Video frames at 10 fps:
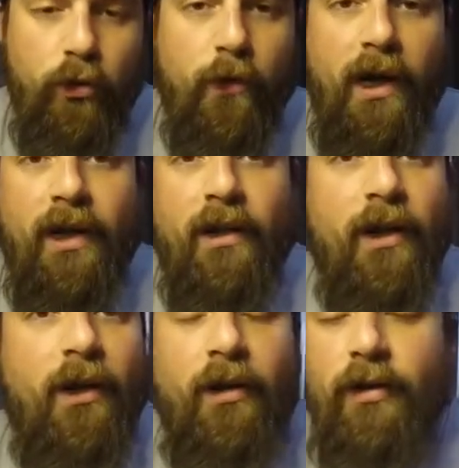right in,
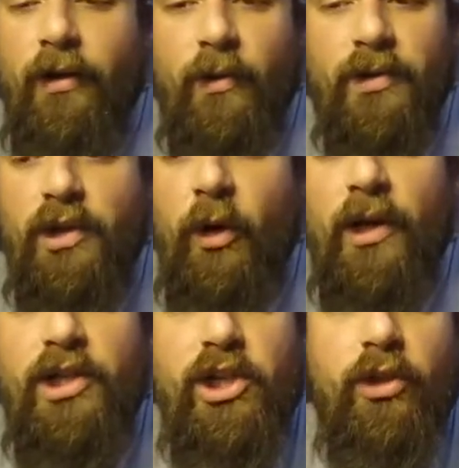and there was no
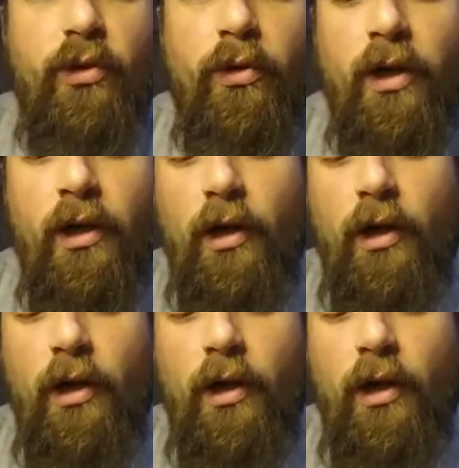issue